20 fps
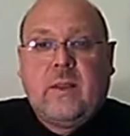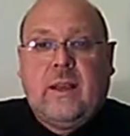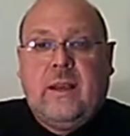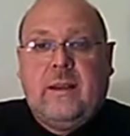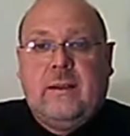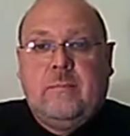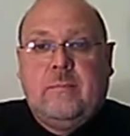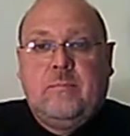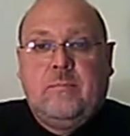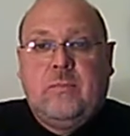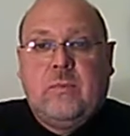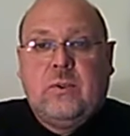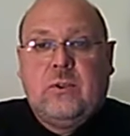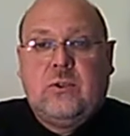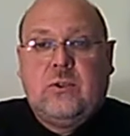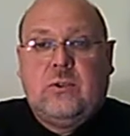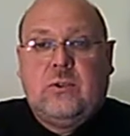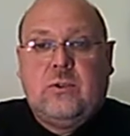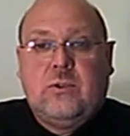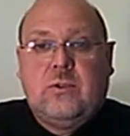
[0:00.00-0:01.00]
um,
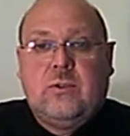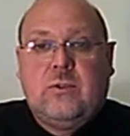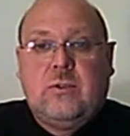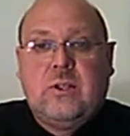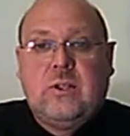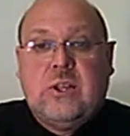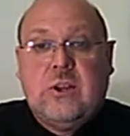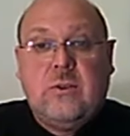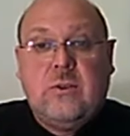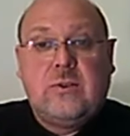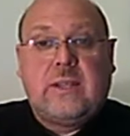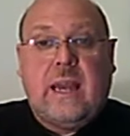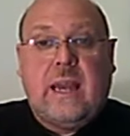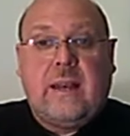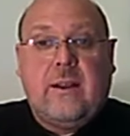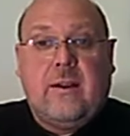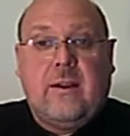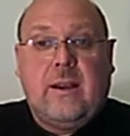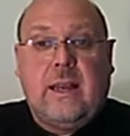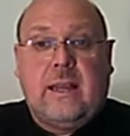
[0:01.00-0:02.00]
Tuesday
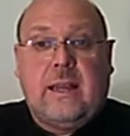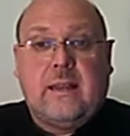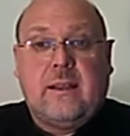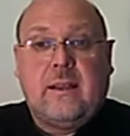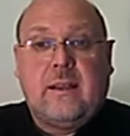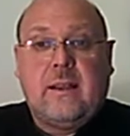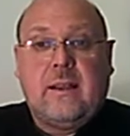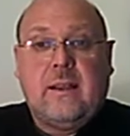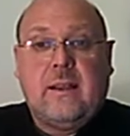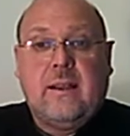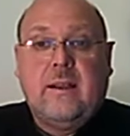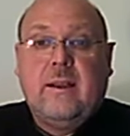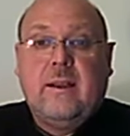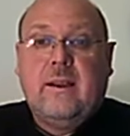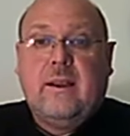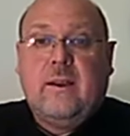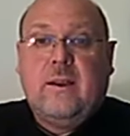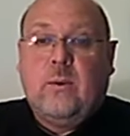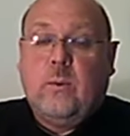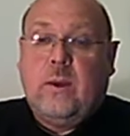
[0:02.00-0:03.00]
night,
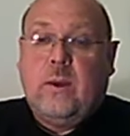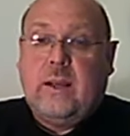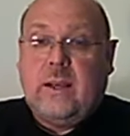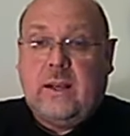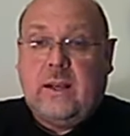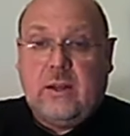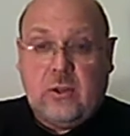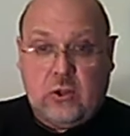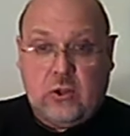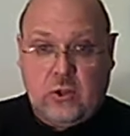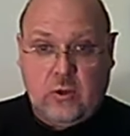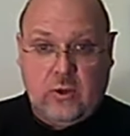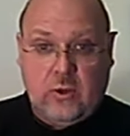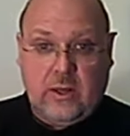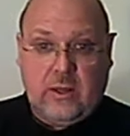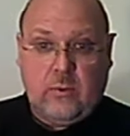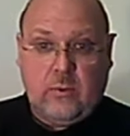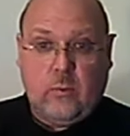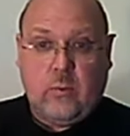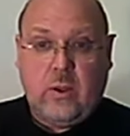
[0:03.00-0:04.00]
we're going to
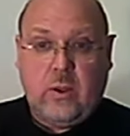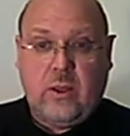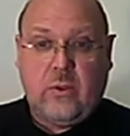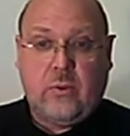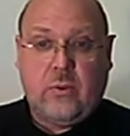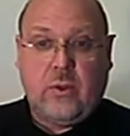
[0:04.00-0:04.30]
join with